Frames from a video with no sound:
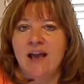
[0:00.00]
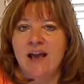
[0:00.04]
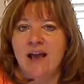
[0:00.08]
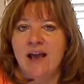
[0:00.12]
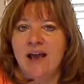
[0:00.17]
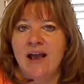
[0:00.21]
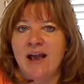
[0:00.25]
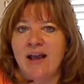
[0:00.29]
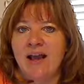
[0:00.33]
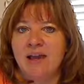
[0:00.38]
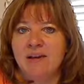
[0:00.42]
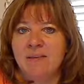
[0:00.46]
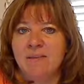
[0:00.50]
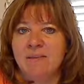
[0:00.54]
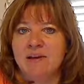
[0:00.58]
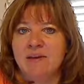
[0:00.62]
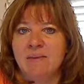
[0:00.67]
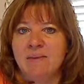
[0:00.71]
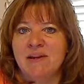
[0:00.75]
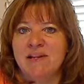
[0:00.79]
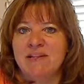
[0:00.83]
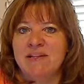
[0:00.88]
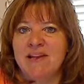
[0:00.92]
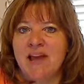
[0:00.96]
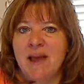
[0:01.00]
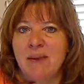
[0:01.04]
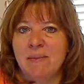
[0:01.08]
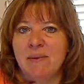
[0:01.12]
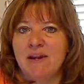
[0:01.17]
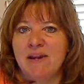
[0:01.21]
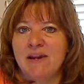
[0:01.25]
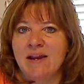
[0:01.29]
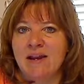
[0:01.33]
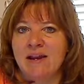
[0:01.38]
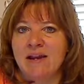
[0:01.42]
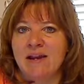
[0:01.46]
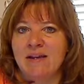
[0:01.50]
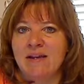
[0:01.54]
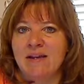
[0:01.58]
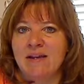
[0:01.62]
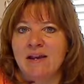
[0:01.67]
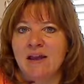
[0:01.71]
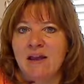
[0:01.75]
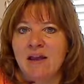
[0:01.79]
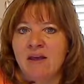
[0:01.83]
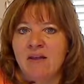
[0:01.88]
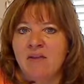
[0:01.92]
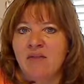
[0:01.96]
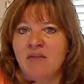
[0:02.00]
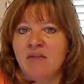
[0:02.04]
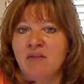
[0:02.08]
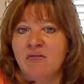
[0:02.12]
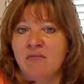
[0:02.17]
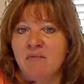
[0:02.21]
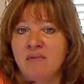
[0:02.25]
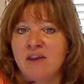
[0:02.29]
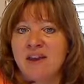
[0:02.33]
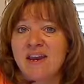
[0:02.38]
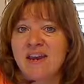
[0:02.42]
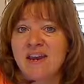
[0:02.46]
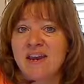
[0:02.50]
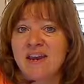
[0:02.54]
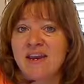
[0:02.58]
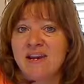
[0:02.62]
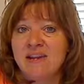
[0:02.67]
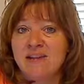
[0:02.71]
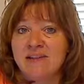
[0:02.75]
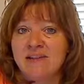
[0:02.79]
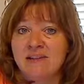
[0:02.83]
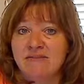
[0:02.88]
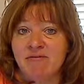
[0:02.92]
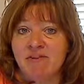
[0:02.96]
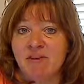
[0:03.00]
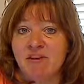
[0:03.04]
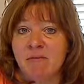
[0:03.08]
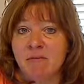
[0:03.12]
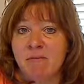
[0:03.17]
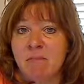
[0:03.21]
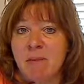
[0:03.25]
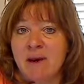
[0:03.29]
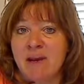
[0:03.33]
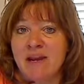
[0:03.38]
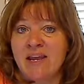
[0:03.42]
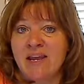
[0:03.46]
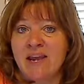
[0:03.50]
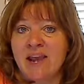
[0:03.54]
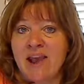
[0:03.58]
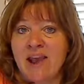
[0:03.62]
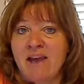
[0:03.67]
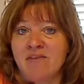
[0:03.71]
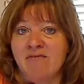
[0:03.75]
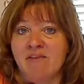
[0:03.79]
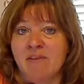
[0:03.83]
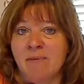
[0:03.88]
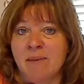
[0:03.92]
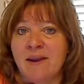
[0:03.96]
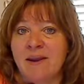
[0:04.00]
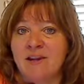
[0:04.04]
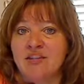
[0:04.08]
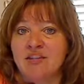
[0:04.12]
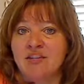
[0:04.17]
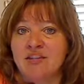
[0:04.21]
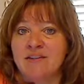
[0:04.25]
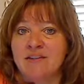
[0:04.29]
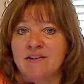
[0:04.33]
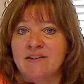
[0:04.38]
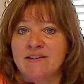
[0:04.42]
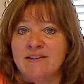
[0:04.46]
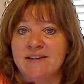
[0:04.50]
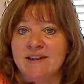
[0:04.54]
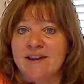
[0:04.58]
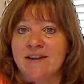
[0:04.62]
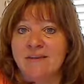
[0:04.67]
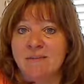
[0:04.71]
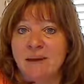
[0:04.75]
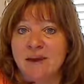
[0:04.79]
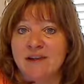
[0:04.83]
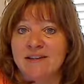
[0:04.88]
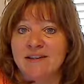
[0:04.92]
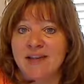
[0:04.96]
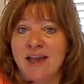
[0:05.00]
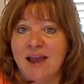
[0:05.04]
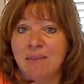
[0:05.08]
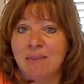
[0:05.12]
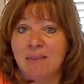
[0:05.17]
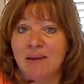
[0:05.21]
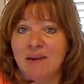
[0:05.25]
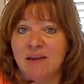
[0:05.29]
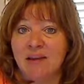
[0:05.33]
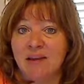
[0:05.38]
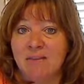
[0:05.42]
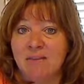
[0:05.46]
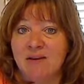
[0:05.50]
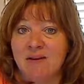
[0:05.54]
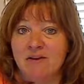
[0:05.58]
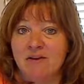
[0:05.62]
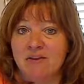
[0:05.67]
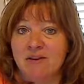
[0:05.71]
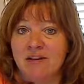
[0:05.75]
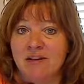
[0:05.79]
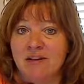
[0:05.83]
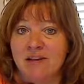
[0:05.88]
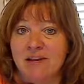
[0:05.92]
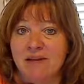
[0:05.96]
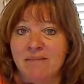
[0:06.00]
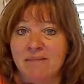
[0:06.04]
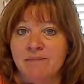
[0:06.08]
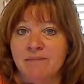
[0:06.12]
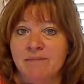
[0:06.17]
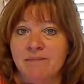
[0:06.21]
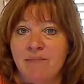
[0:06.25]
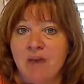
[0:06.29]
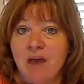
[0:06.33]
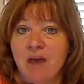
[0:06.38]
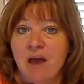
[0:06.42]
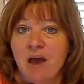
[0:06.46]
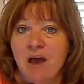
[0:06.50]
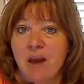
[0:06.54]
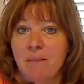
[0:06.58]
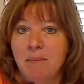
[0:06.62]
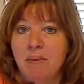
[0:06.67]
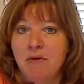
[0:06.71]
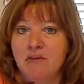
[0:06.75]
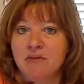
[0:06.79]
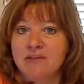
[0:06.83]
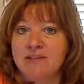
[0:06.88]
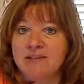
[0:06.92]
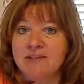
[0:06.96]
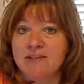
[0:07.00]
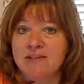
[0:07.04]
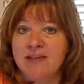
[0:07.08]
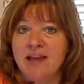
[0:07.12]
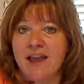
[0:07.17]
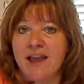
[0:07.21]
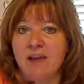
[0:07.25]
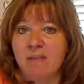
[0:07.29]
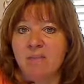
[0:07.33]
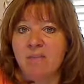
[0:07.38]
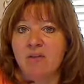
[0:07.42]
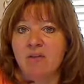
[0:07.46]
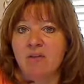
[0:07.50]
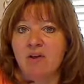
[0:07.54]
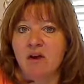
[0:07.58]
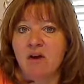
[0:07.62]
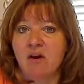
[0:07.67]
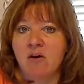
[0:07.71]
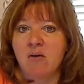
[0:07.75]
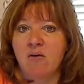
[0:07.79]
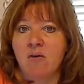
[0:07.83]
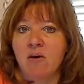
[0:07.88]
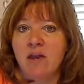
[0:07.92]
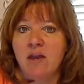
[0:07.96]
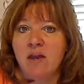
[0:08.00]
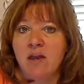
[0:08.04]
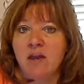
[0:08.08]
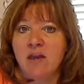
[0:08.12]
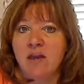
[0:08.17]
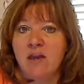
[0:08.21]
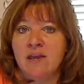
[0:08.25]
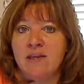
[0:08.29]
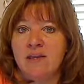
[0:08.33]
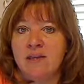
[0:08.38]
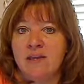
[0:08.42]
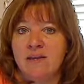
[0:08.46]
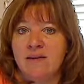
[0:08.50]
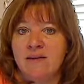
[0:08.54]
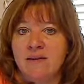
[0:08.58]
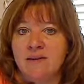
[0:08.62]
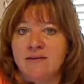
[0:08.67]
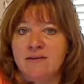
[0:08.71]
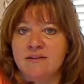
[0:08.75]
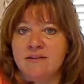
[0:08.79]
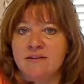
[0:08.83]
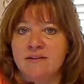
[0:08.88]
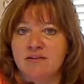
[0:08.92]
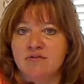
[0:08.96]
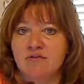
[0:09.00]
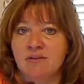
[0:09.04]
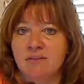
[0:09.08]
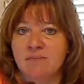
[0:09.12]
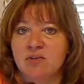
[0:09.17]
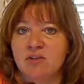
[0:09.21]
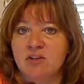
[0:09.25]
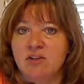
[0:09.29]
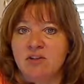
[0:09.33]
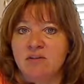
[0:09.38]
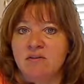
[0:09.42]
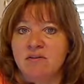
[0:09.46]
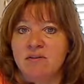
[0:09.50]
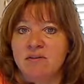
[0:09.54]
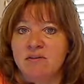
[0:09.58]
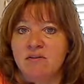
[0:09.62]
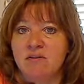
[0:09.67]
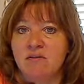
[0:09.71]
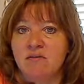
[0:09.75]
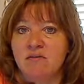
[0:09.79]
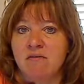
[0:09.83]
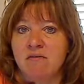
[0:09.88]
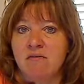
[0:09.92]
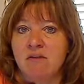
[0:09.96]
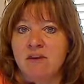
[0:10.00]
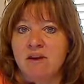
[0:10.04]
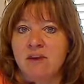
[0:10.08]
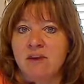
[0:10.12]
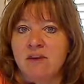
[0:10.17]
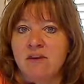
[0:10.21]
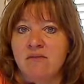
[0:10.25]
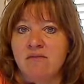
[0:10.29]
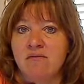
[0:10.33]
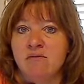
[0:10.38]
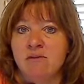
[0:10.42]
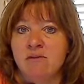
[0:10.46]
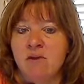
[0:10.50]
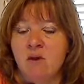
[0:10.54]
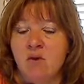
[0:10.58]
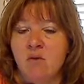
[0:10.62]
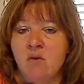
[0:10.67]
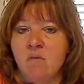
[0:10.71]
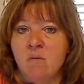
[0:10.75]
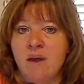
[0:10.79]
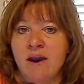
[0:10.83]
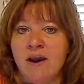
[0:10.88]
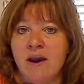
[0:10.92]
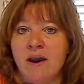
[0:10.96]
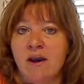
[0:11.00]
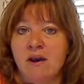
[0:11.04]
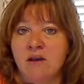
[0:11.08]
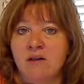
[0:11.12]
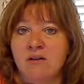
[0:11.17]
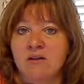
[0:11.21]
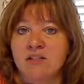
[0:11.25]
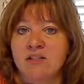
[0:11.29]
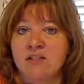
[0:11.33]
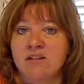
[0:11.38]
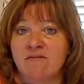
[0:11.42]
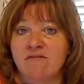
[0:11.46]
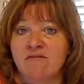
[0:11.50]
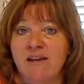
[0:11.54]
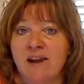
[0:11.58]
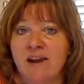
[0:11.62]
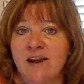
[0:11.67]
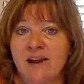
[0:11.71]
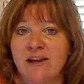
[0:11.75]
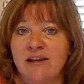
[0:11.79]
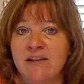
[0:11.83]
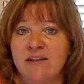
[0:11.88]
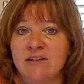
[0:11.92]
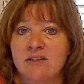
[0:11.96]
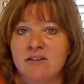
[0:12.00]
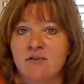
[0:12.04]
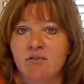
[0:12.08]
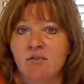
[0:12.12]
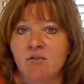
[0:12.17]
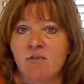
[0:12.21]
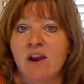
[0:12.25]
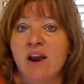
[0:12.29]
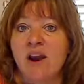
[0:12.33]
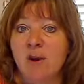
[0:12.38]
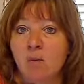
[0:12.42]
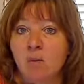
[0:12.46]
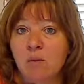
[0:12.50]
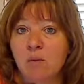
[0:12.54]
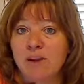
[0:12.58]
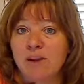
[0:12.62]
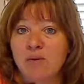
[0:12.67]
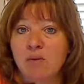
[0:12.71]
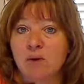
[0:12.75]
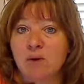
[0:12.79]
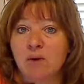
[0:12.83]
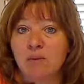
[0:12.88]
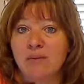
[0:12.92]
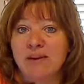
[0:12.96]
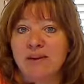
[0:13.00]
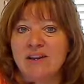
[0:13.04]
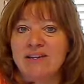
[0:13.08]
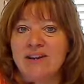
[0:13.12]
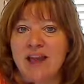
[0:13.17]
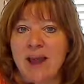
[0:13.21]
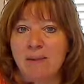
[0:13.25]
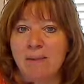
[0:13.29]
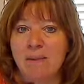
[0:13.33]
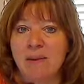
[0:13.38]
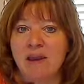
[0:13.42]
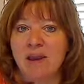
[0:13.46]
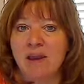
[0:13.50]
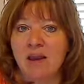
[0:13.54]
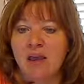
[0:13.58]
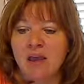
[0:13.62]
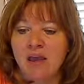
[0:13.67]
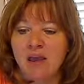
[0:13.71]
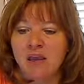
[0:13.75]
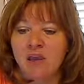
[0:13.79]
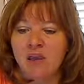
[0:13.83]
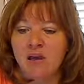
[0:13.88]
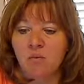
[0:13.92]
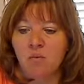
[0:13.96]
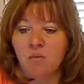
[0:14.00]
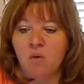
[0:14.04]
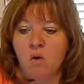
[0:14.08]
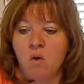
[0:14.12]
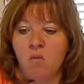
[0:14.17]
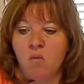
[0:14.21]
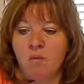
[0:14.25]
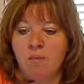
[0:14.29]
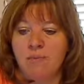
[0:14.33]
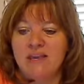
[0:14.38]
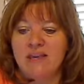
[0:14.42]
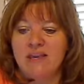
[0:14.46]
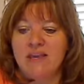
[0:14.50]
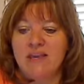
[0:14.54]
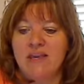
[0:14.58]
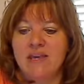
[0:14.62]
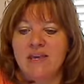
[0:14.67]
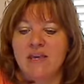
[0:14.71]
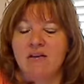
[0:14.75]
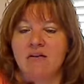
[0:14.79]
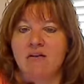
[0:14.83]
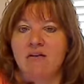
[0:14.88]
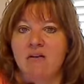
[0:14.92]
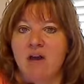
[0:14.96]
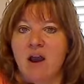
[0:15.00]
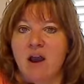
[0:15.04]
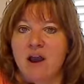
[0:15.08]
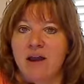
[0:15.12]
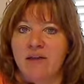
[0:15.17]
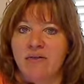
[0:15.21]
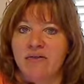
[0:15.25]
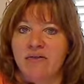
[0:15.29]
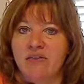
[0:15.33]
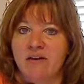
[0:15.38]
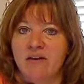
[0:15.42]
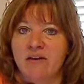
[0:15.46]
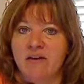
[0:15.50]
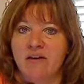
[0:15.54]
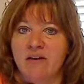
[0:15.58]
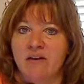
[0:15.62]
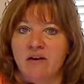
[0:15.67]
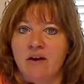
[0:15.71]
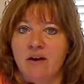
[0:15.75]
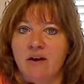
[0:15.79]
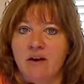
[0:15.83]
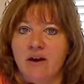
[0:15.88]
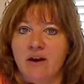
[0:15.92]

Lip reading: I am going to be tapping on 3 different money affirmations in my tapping community. I'll post the tag below and in this description so you know where to find where we will be tapping. It won't be here on the